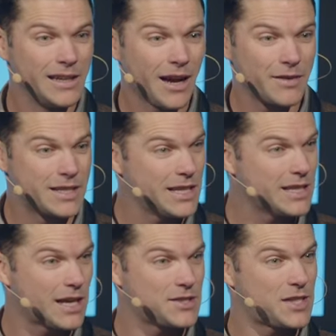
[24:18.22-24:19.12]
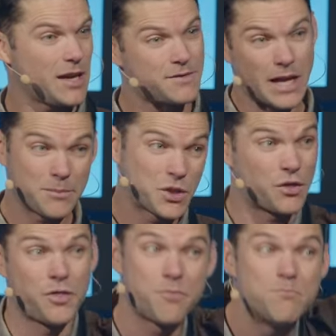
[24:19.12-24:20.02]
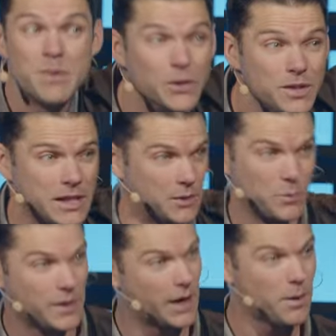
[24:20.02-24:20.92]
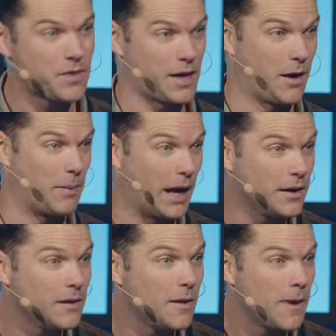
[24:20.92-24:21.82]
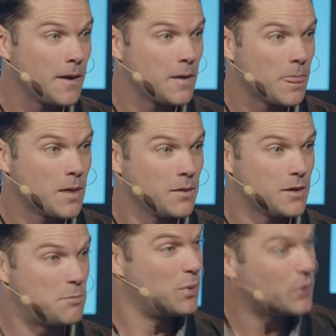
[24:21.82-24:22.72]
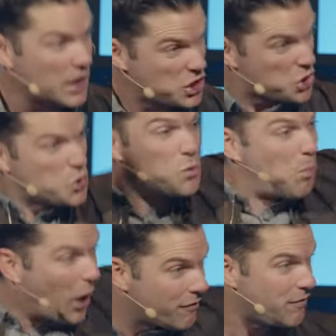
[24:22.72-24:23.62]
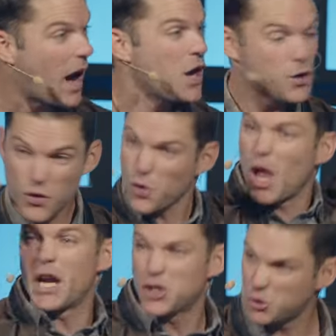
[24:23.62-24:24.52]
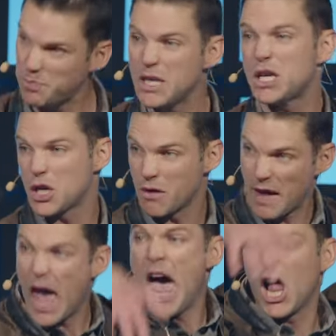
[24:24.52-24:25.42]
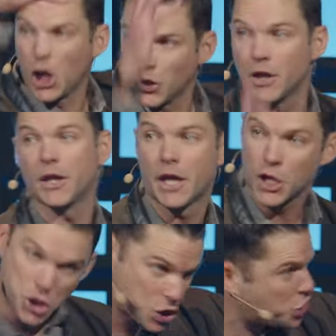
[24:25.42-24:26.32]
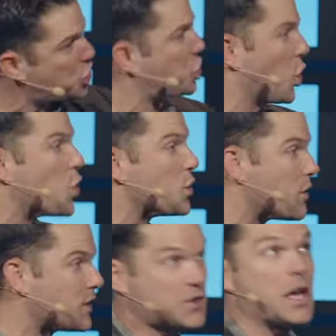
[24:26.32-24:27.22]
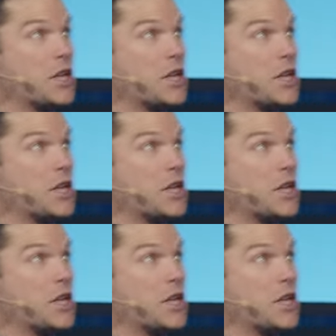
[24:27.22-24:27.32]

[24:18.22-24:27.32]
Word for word: Every kid got saved times a billion when they went there, man they'd build that huge bonfire and they're like, speaking of hell, and then they show you this thing